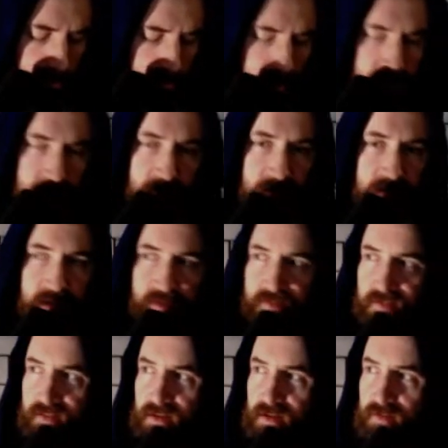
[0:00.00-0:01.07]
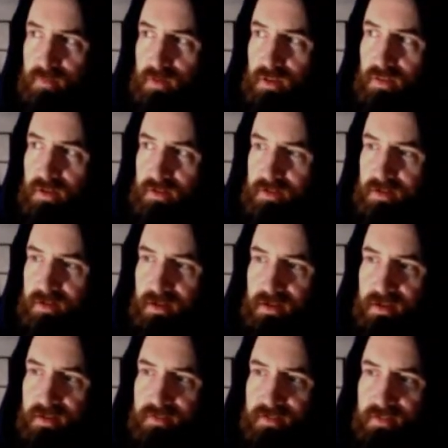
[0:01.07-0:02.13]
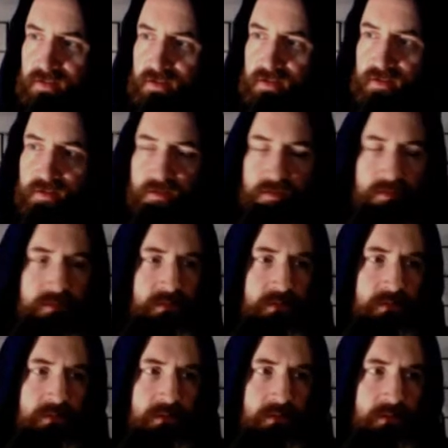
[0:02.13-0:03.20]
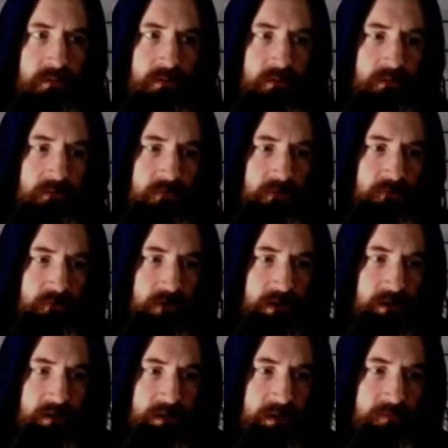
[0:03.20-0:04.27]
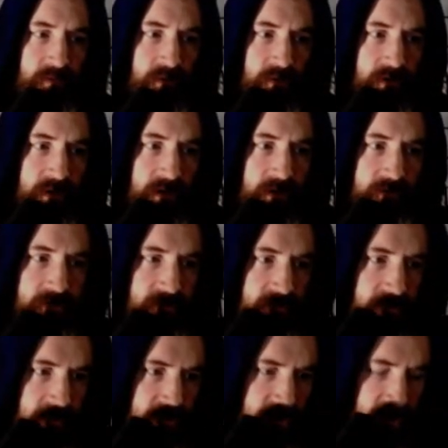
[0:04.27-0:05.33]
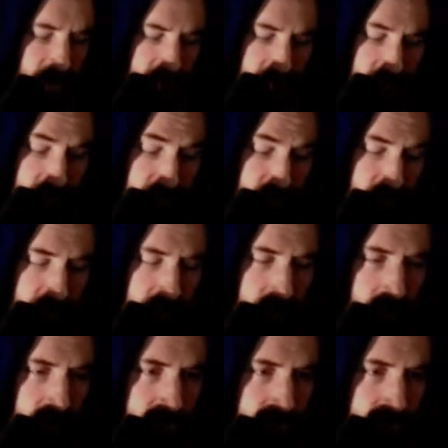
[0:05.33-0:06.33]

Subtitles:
Take a guess at that. What do you think? Take a guess at that. Feel free to leave your guesses in the chat. That's a tricky one.